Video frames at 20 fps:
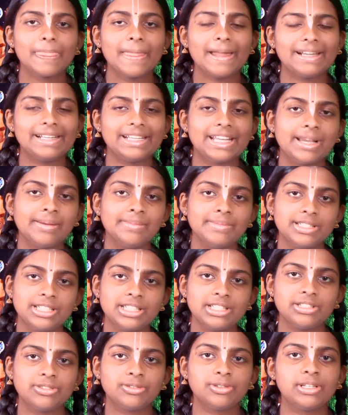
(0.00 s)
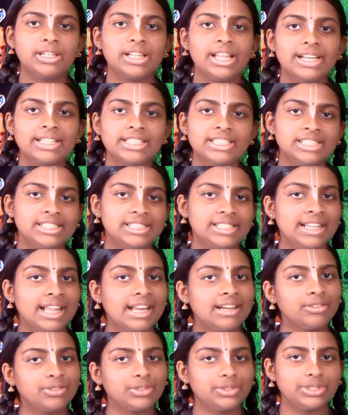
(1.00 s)
that time she told that
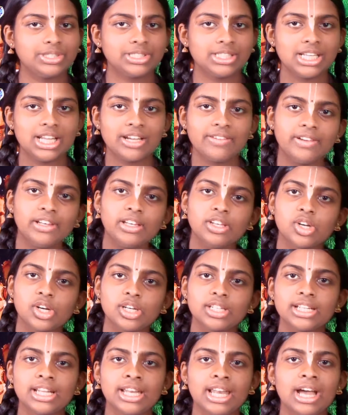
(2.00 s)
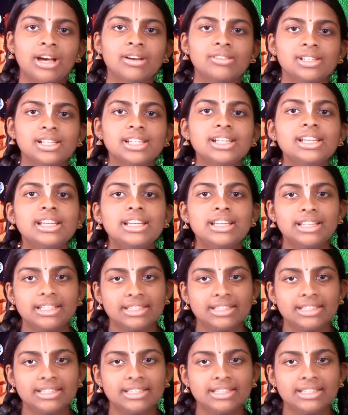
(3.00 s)
Jatila and Kutila will not allow her.